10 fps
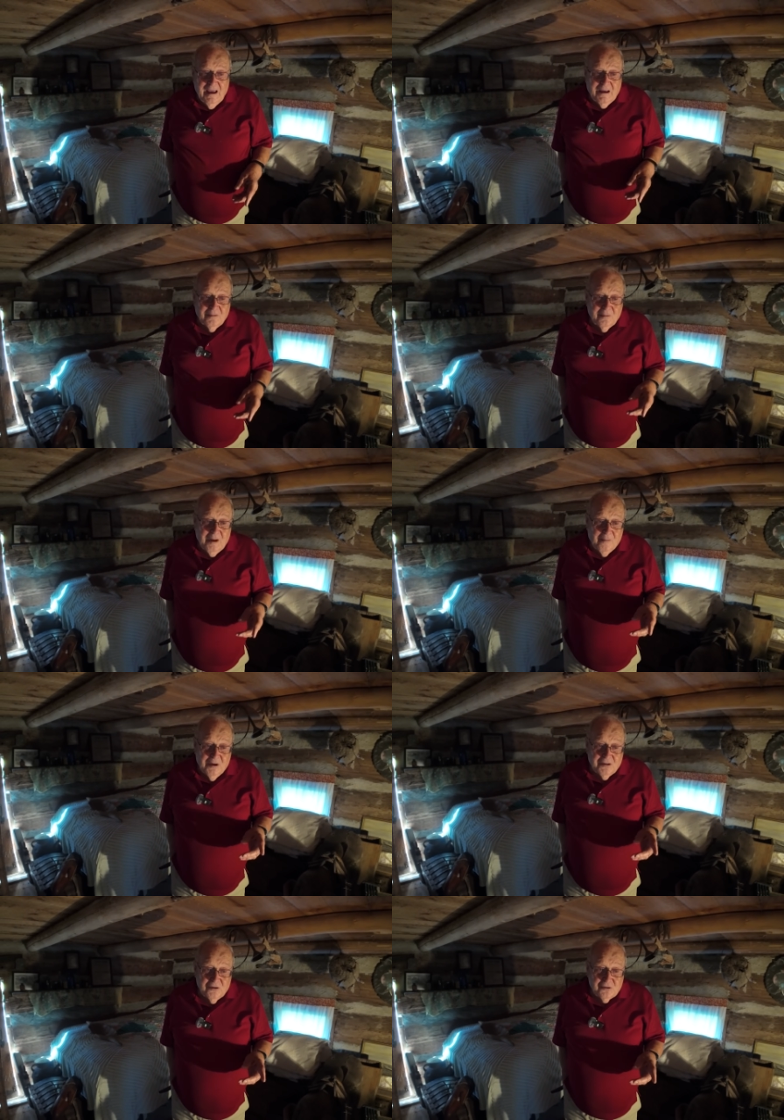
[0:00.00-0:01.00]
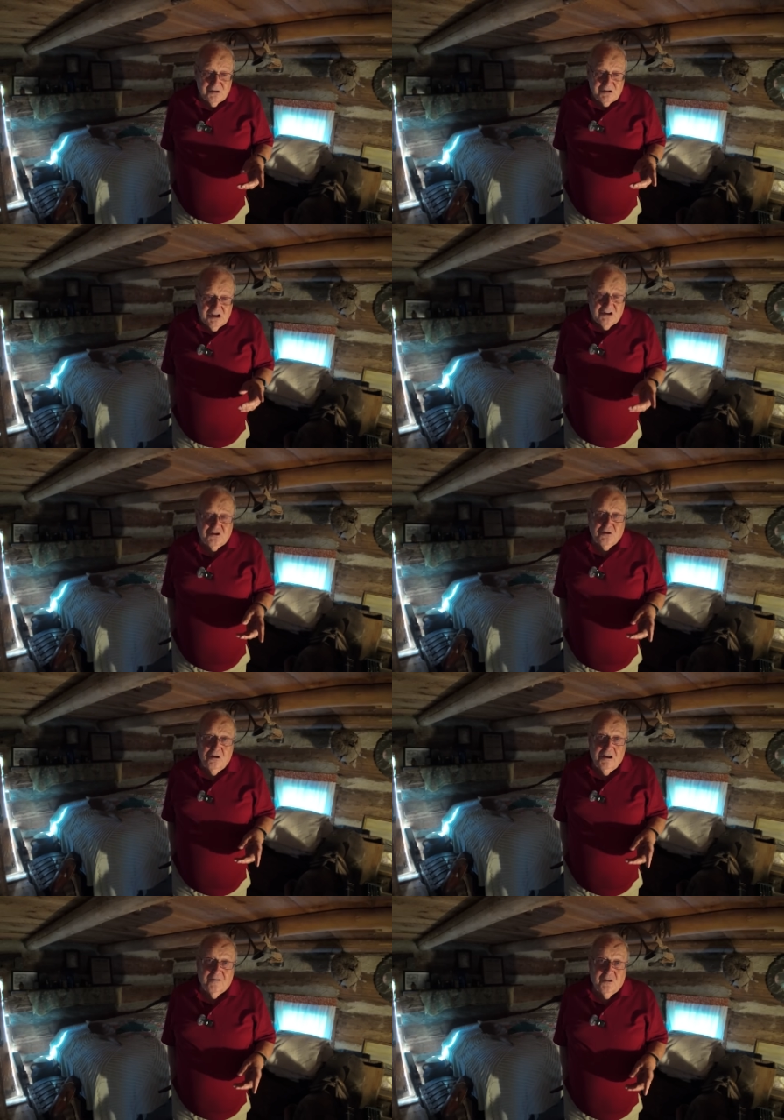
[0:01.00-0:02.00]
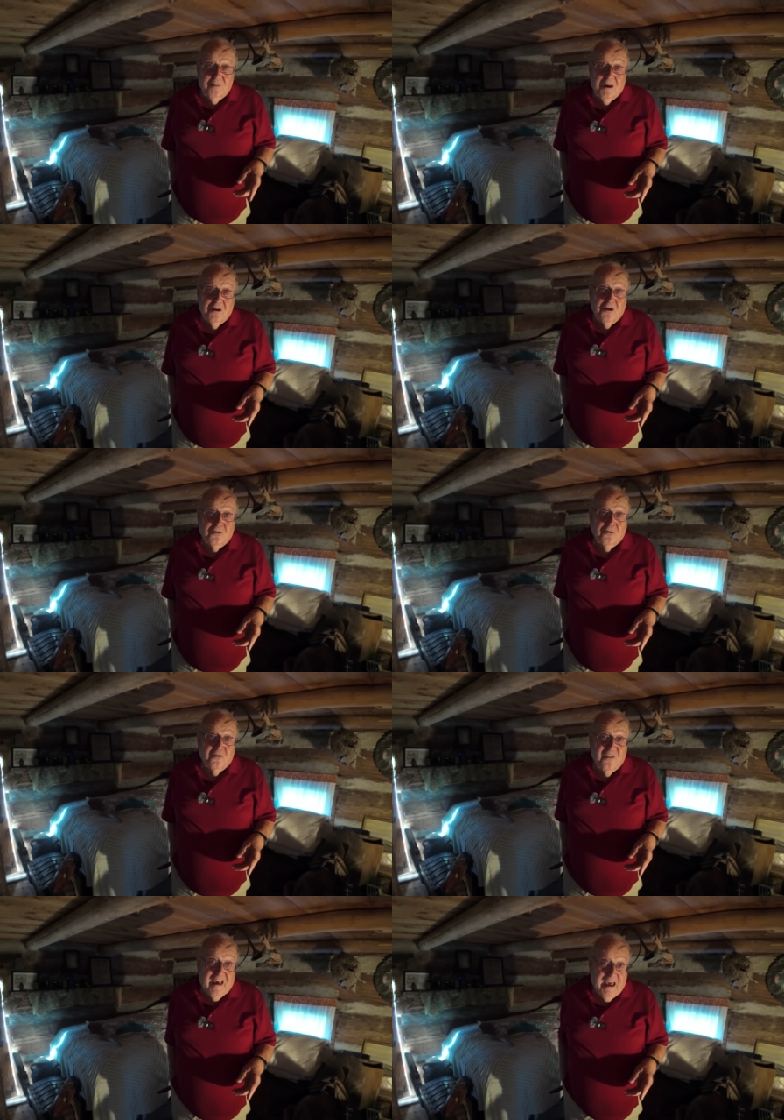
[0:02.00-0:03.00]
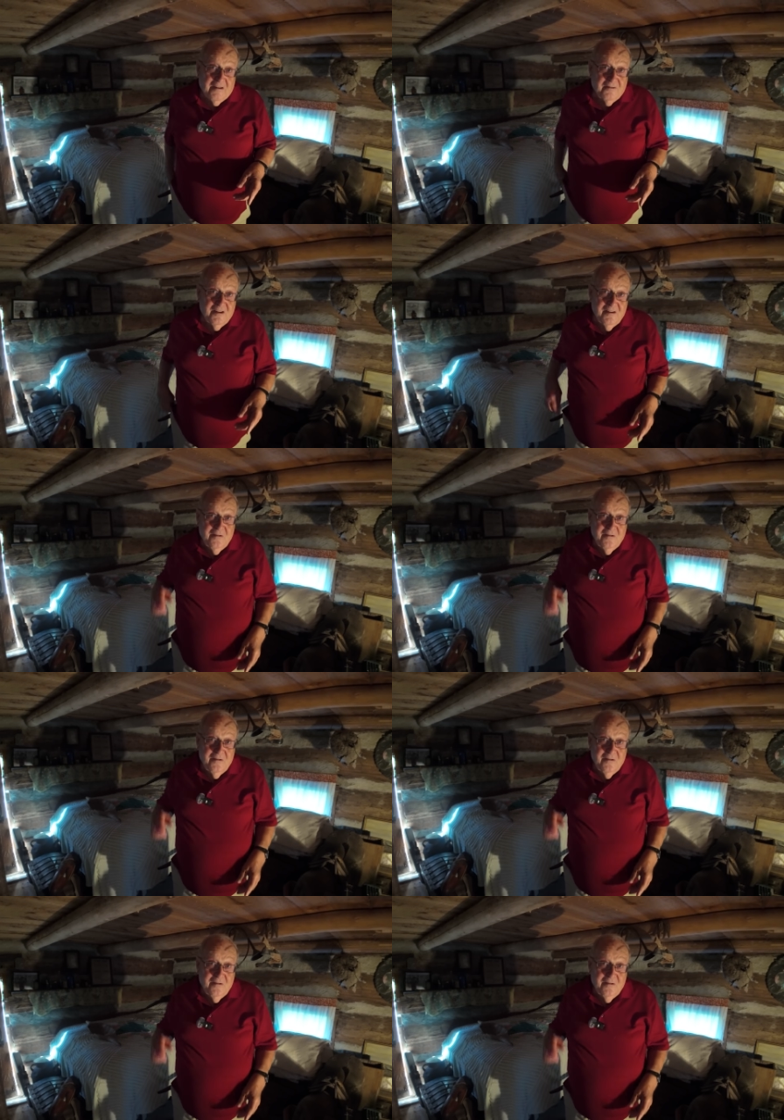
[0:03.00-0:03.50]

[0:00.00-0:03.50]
And my mother's sister lived to be 105.